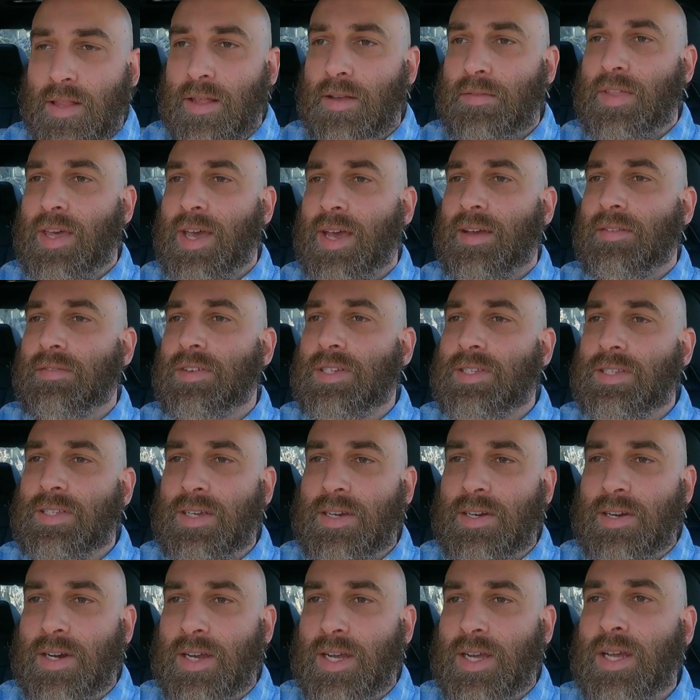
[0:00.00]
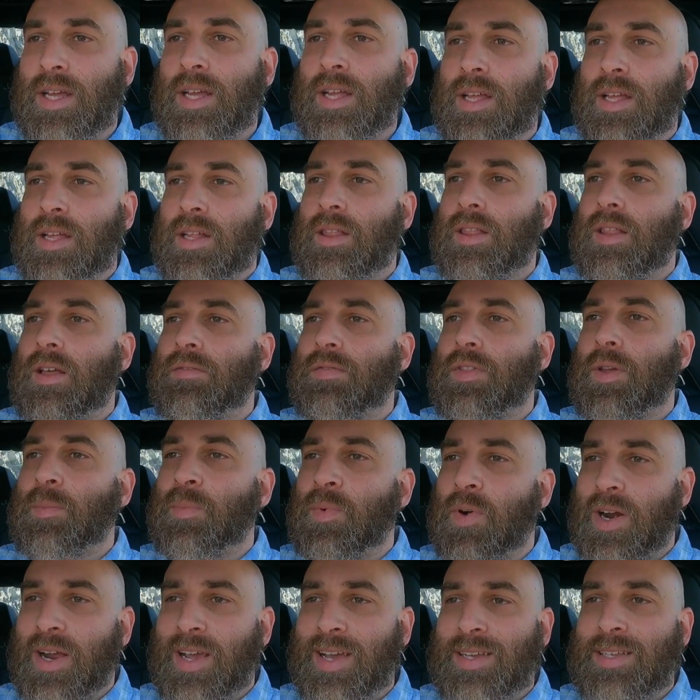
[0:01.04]
Love the heavy steering, love the
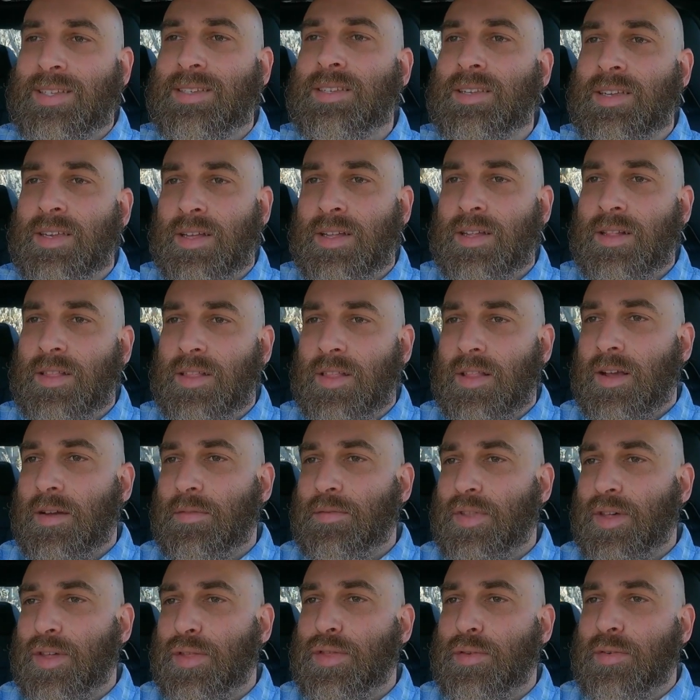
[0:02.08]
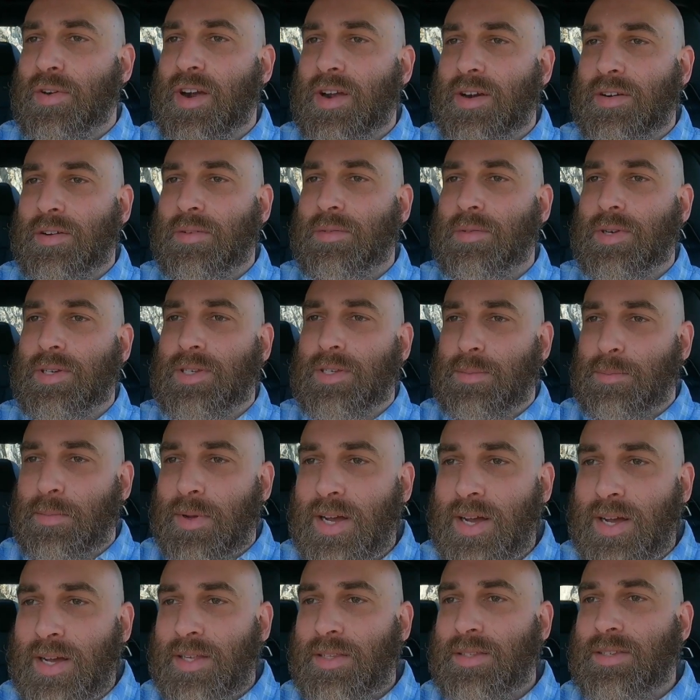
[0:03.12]
brakes, love the throttle
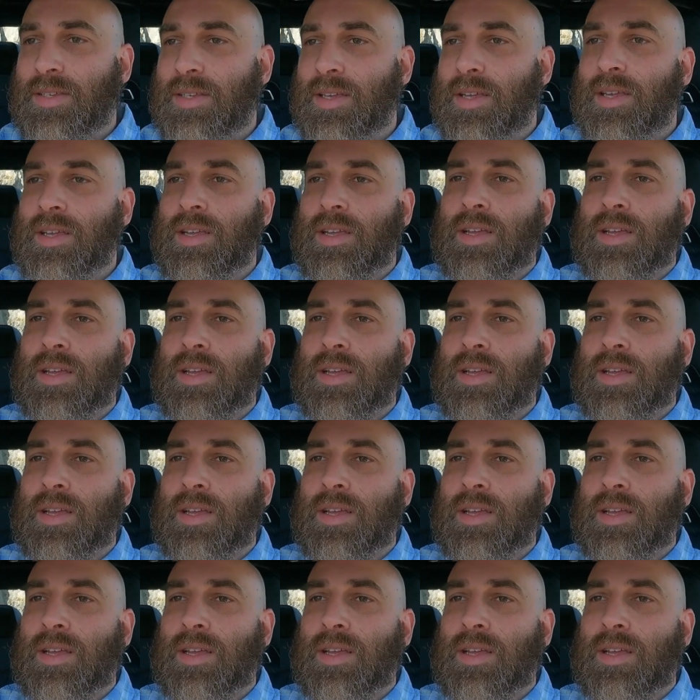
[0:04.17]
response,